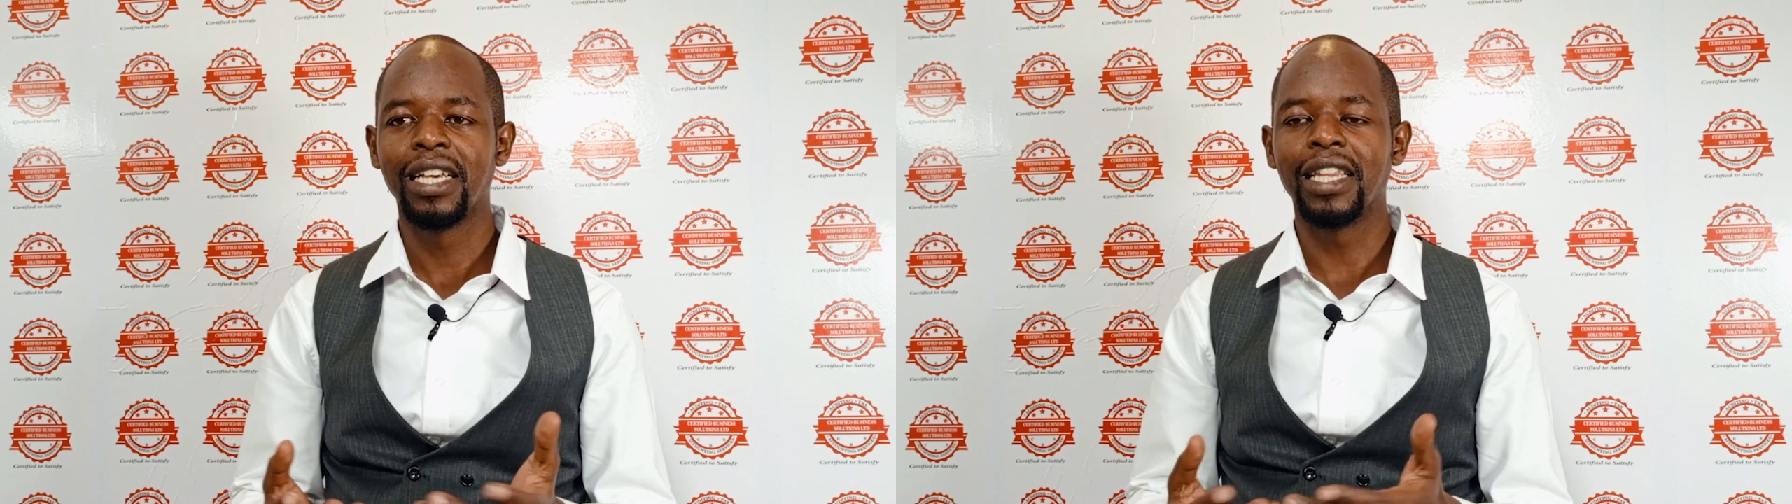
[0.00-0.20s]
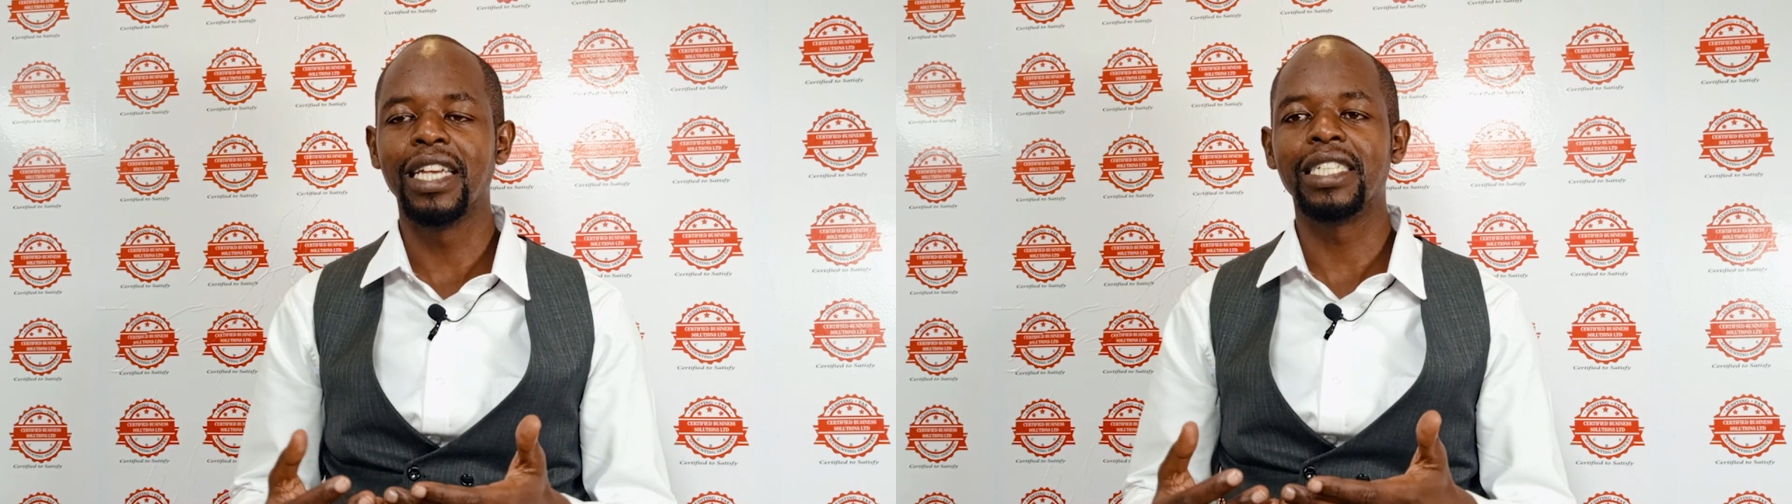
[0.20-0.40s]

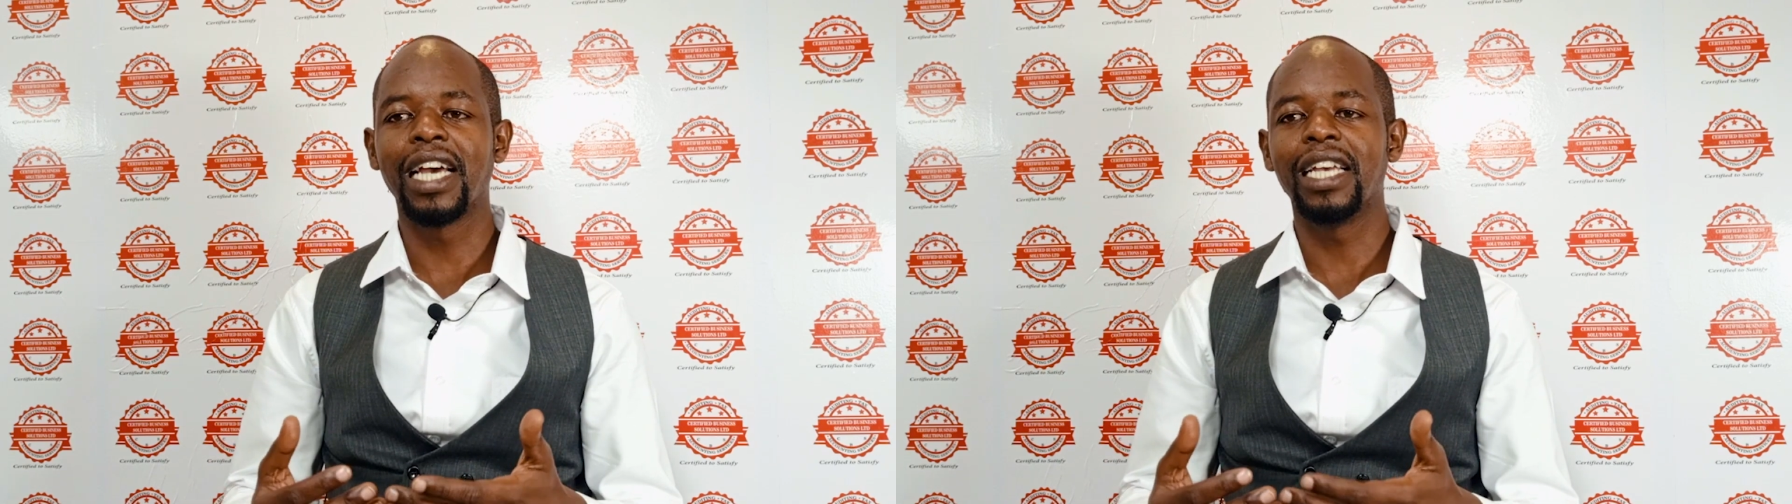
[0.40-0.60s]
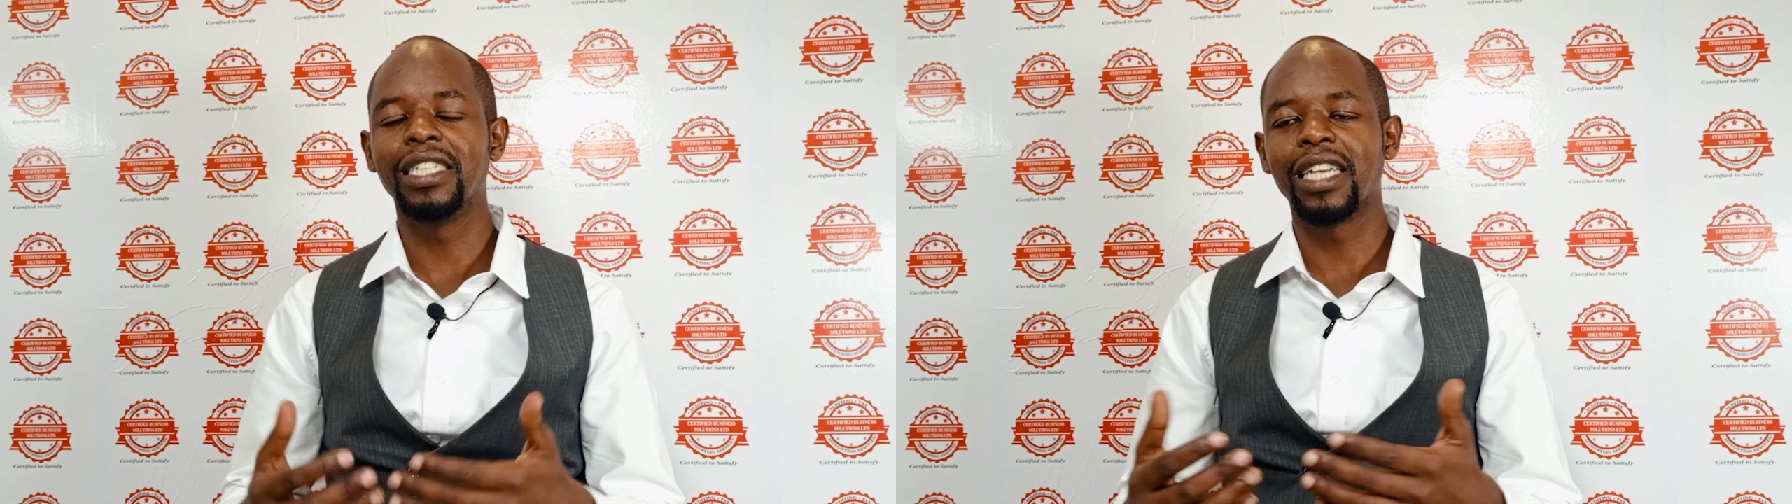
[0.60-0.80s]
the
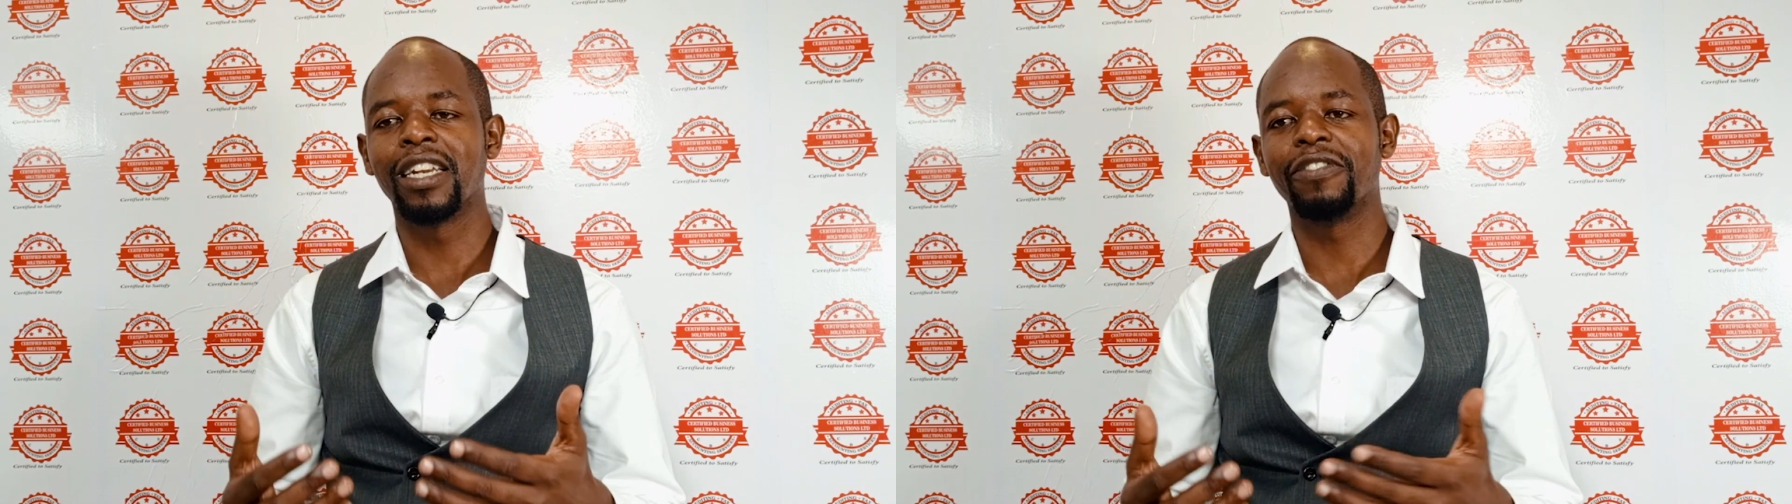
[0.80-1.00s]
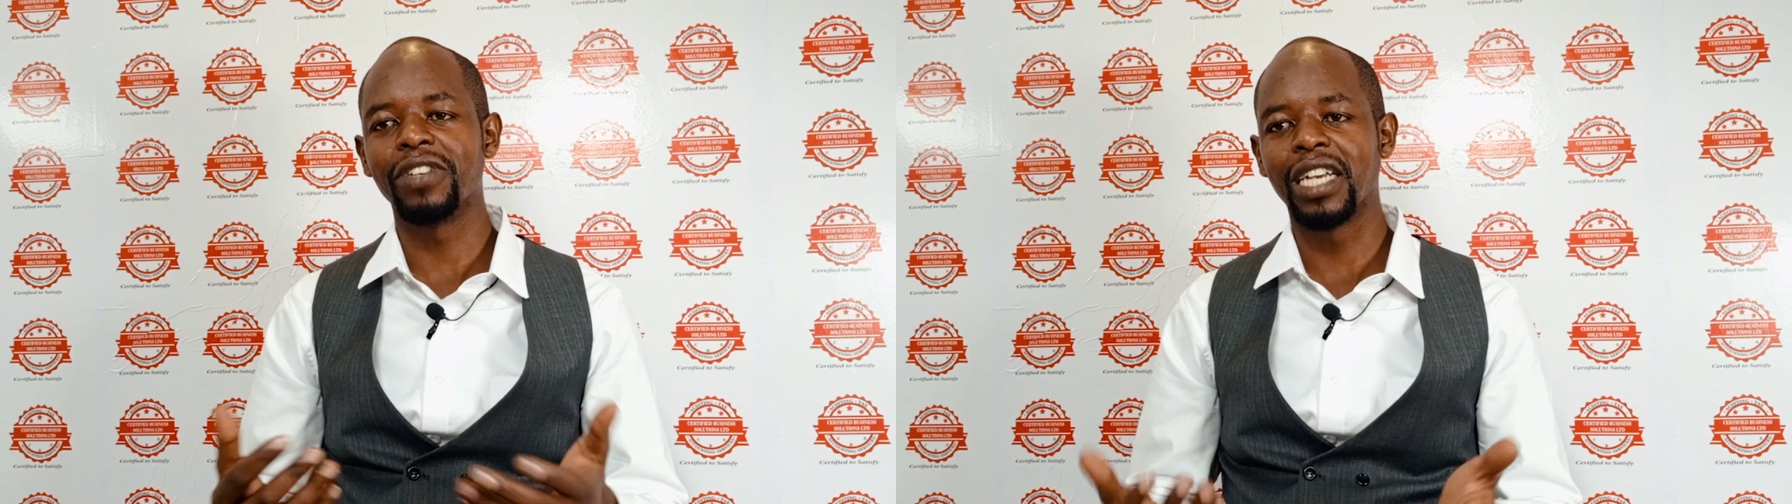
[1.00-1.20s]
entire Eastern
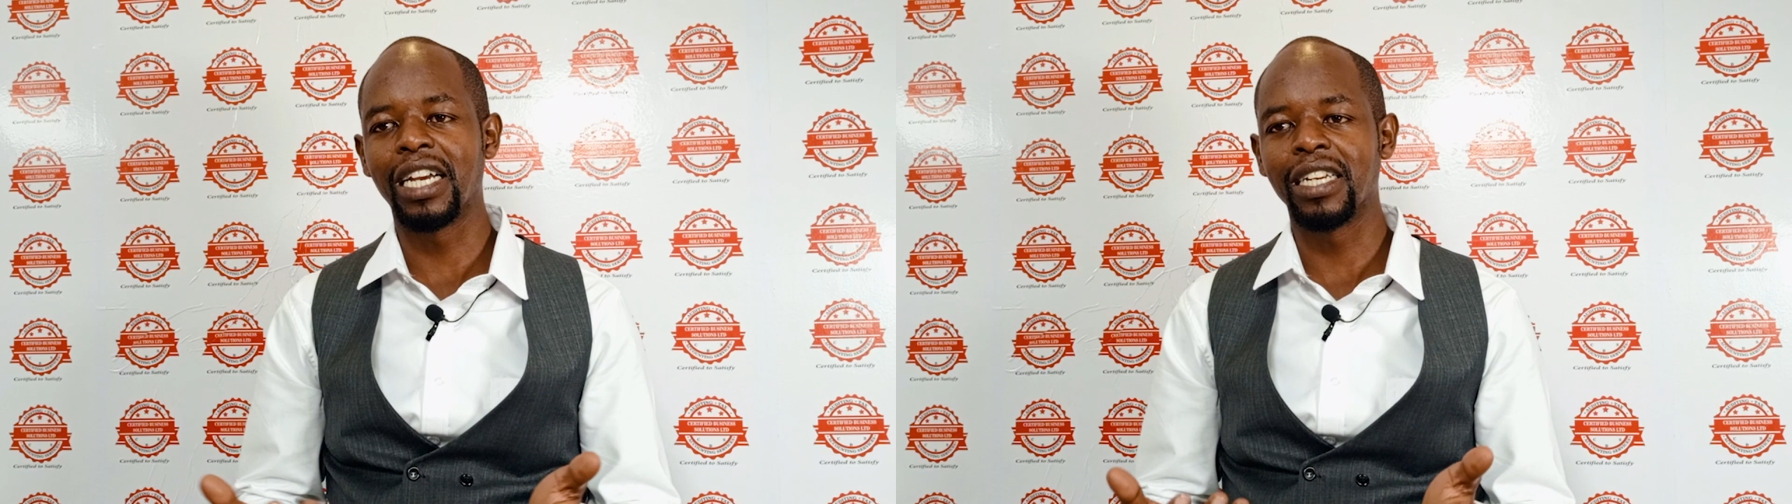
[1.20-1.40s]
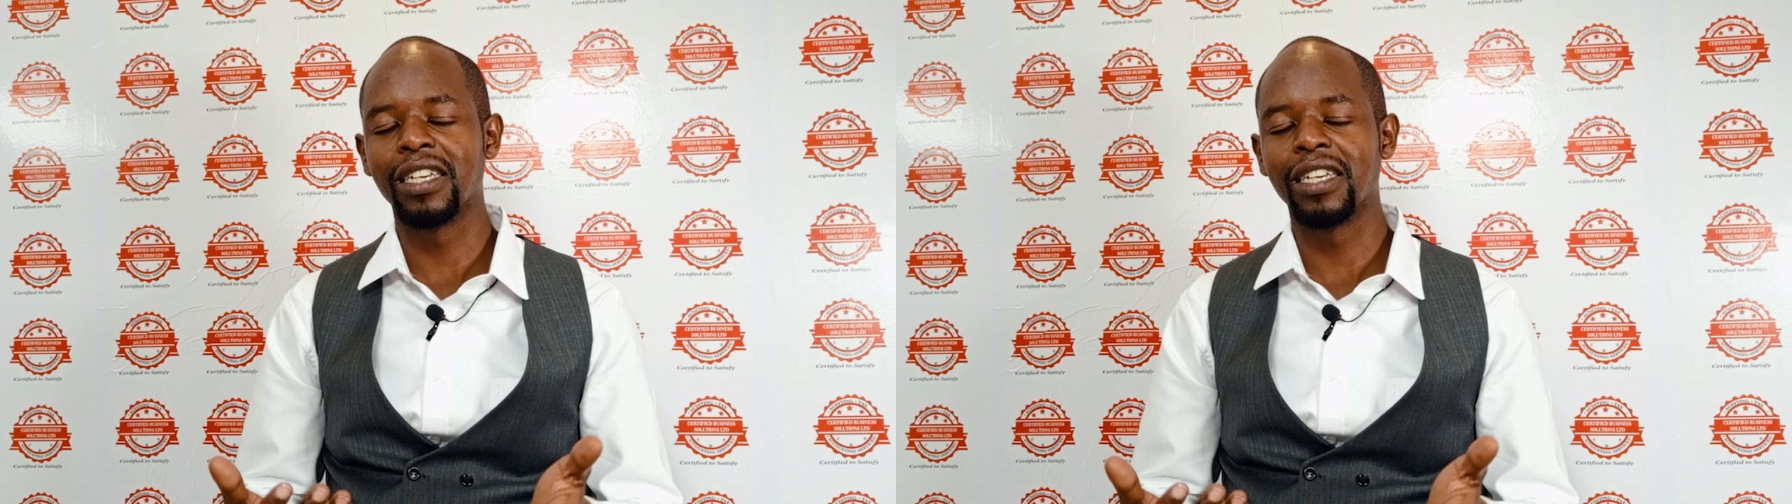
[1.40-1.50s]
African